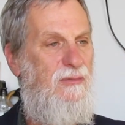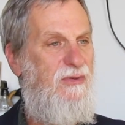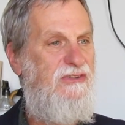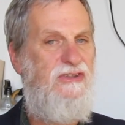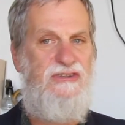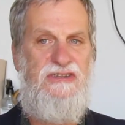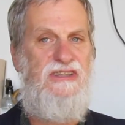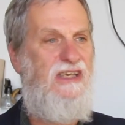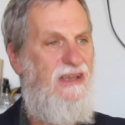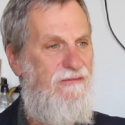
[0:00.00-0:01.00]
in business because
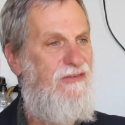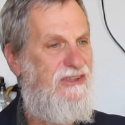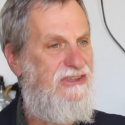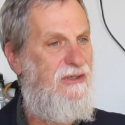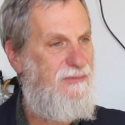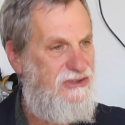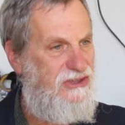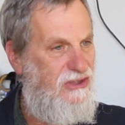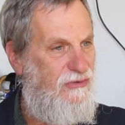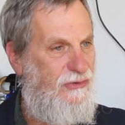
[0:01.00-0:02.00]
they can't fix their
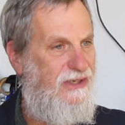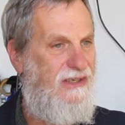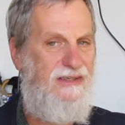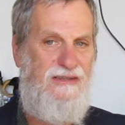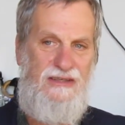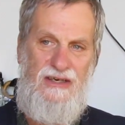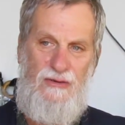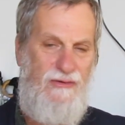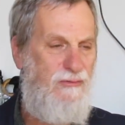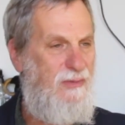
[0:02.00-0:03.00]
machinery. And
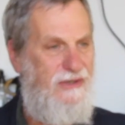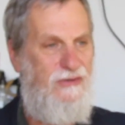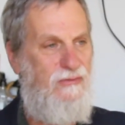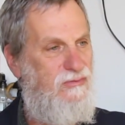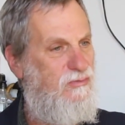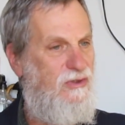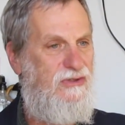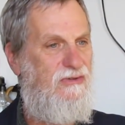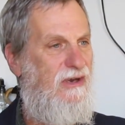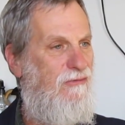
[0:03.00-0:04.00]
everybody who's
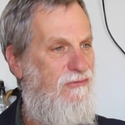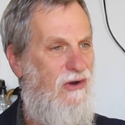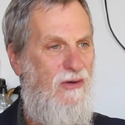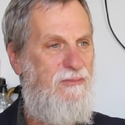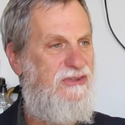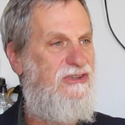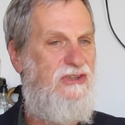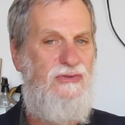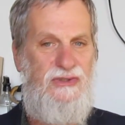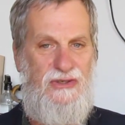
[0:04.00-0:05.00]
worked around farm
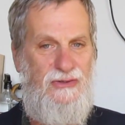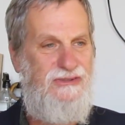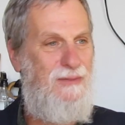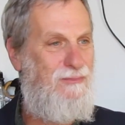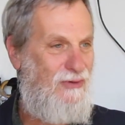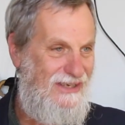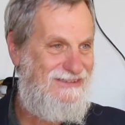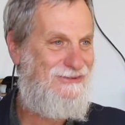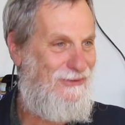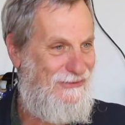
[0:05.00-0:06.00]
machinery knows it
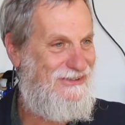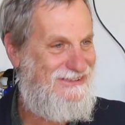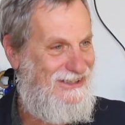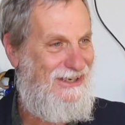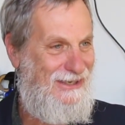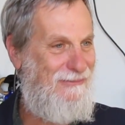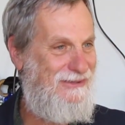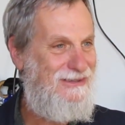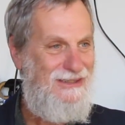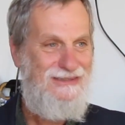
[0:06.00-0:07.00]
breaks all the time.
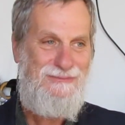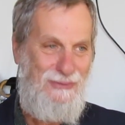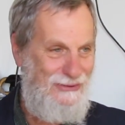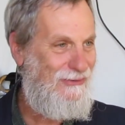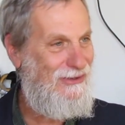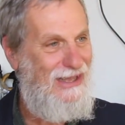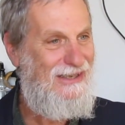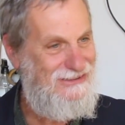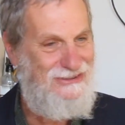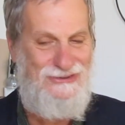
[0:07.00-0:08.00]
And put a
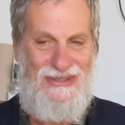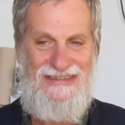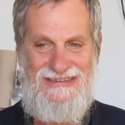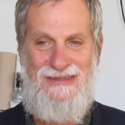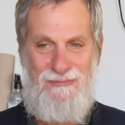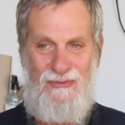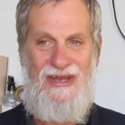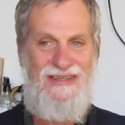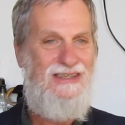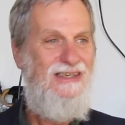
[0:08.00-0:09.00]
lot of stress in a
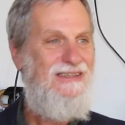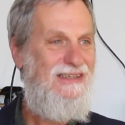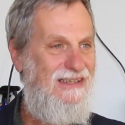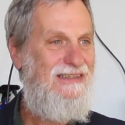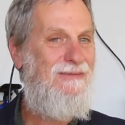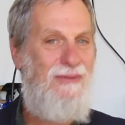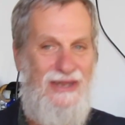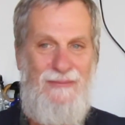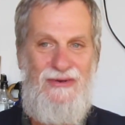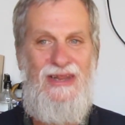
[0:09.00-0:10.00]
break. You need to be
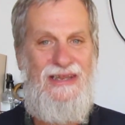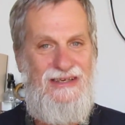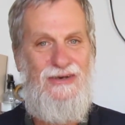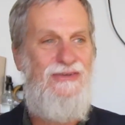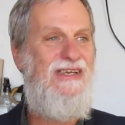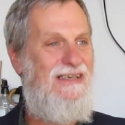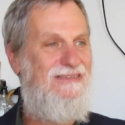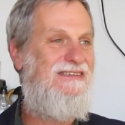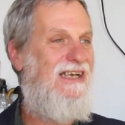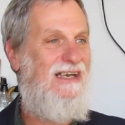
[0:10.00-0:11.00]
able to go
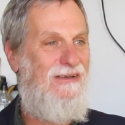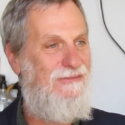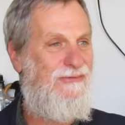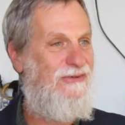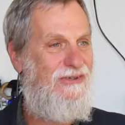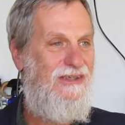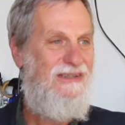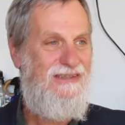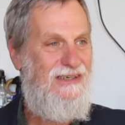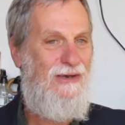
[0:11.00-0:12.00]
downtown for,
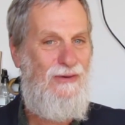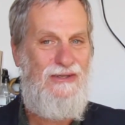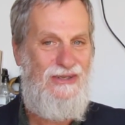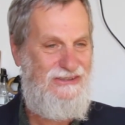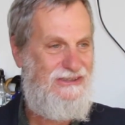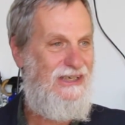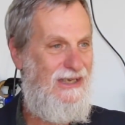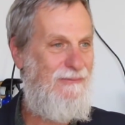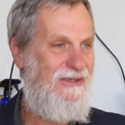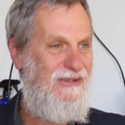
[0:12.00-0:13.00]
at
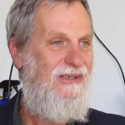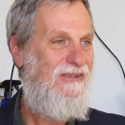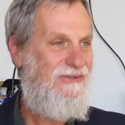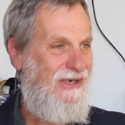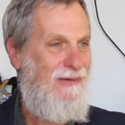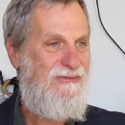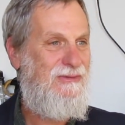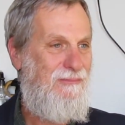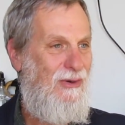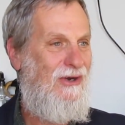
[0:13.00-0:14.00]
lunchtime and grab
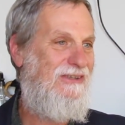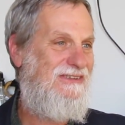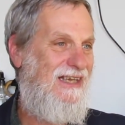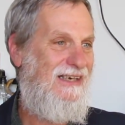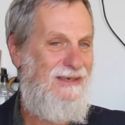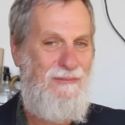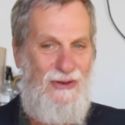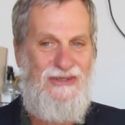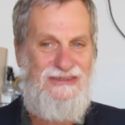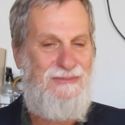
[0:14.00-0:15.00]
some parts out of the
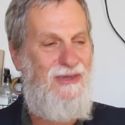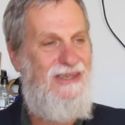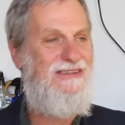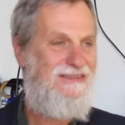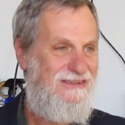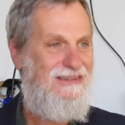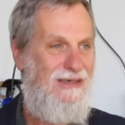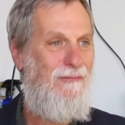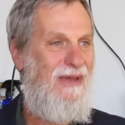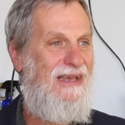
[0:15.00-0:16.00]
parts place and
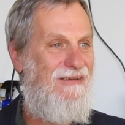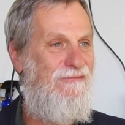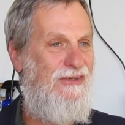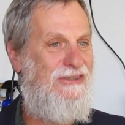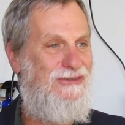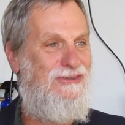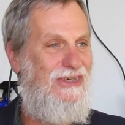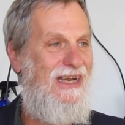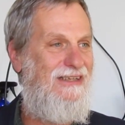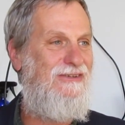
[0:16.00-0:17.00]
come back and fix your
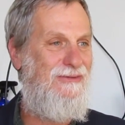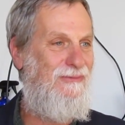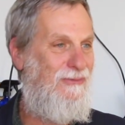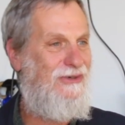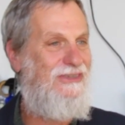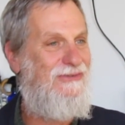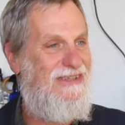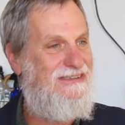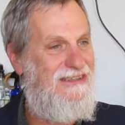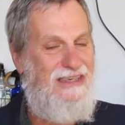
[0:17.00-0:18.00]
tractor and work the
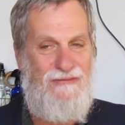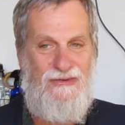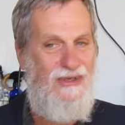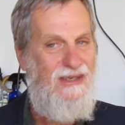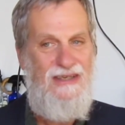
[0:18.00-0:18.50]
rest of the day.